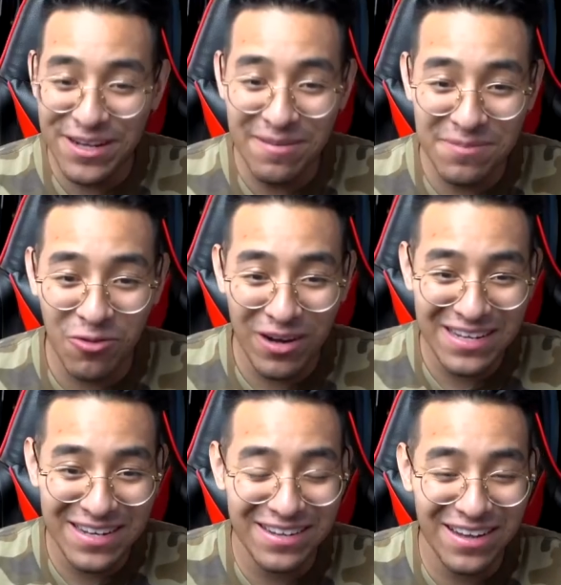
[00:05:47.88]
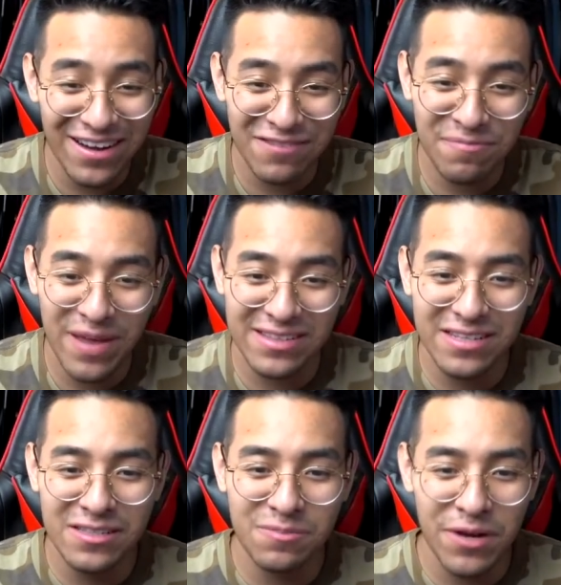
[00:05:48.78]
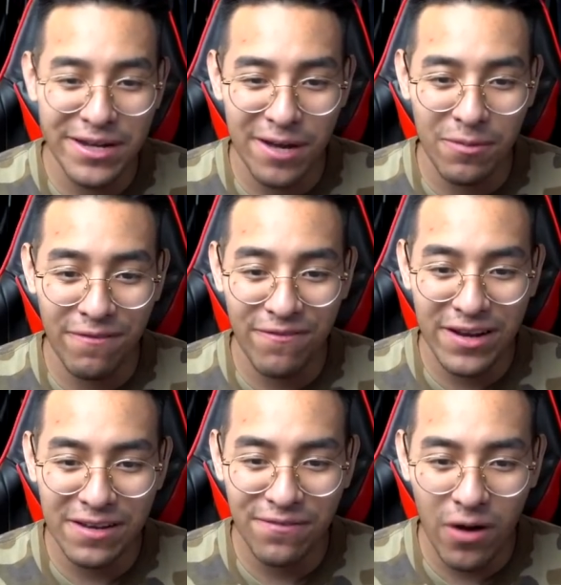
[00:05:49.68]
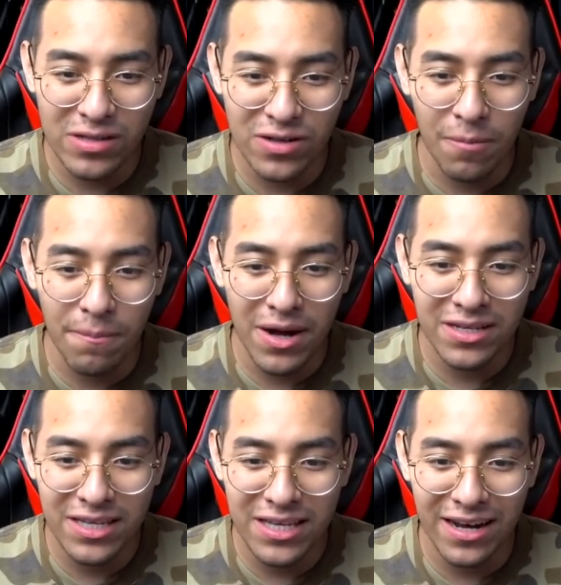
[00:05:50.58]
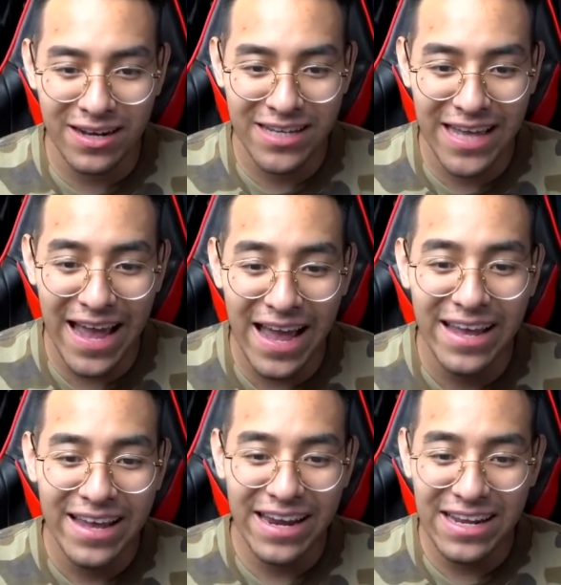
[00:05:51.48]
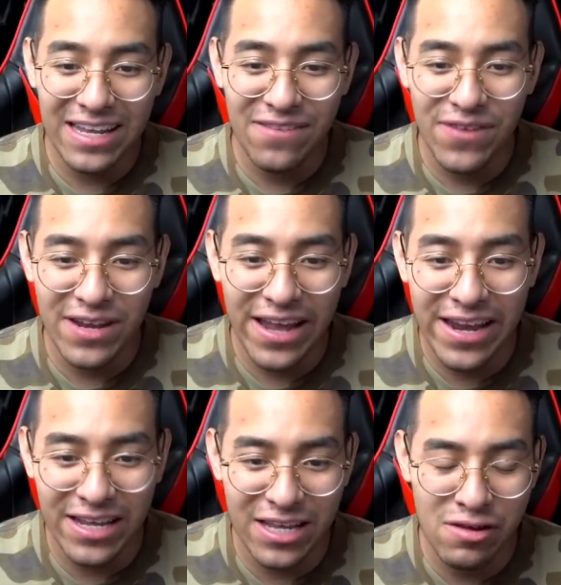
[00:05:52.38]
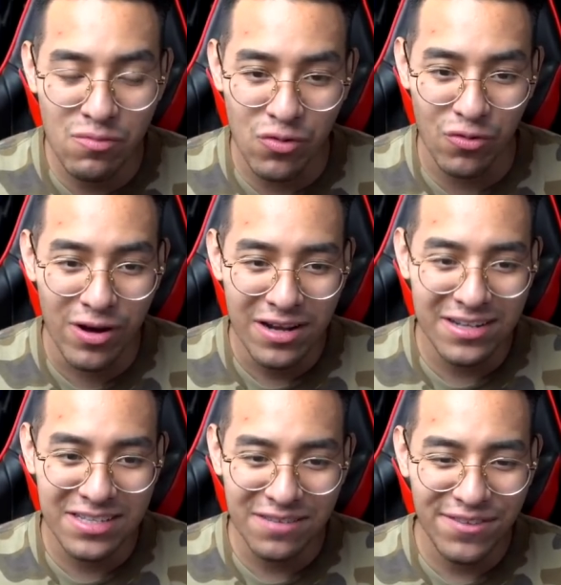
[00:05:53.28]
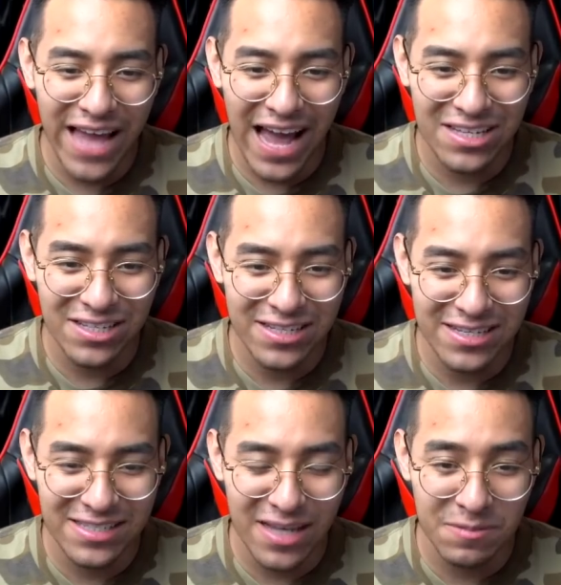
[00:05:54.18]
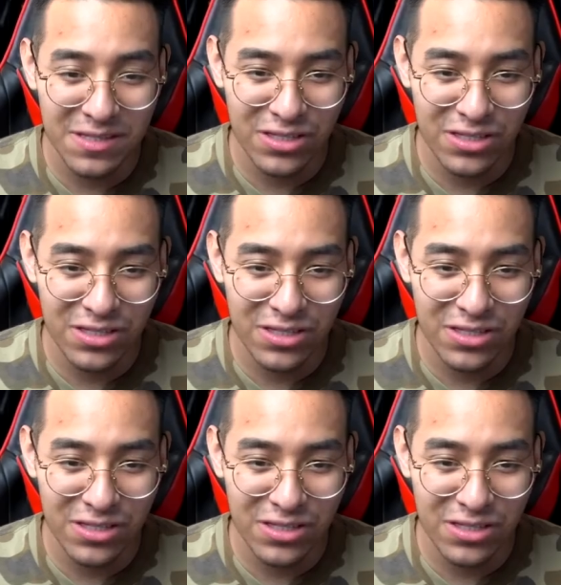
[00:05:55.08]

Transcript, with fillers: up quite a lot of pets. He's putting up a fennec fox, a monkey, a cat, and even an emu. Let's see if he actually accepts this